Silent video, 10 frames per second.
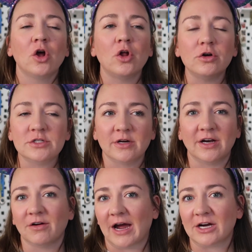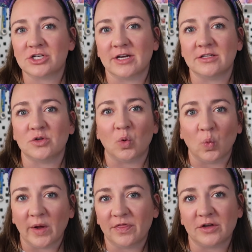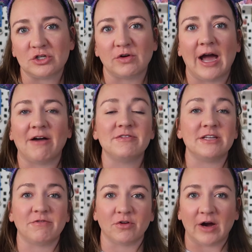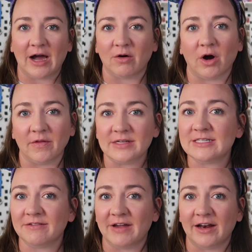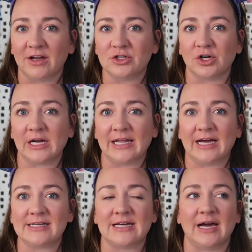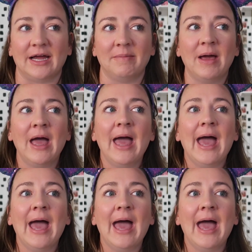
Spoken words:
closer interactions with the giraffes if they're out on the savannah during that time.